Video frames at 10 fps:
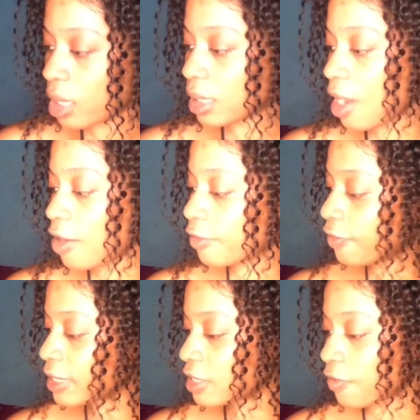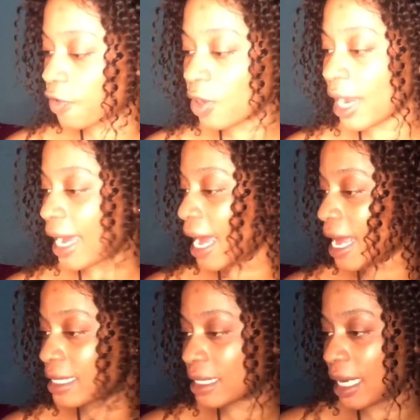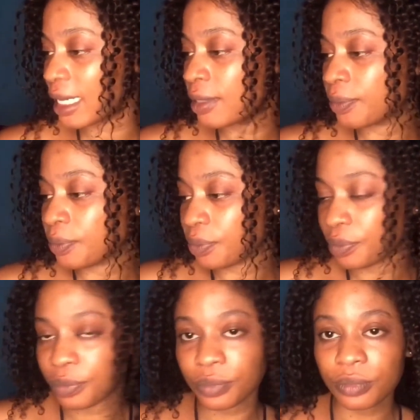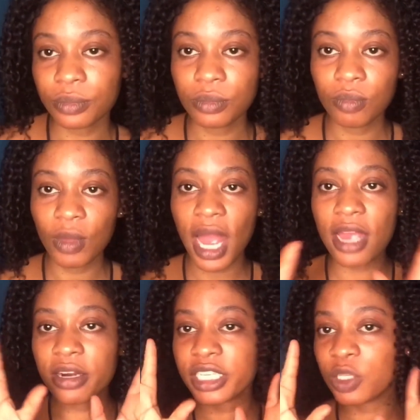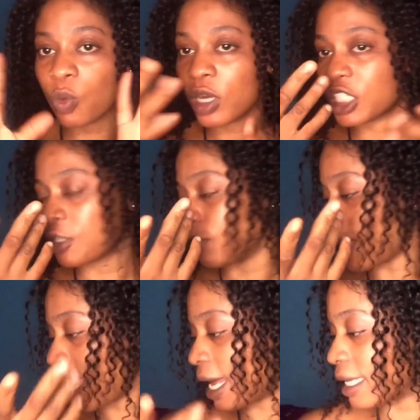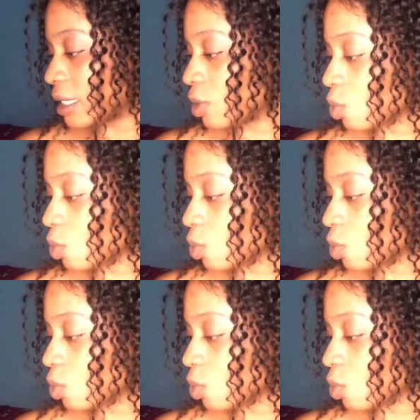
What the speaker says: Now, first of all, like I said, I already washed my hands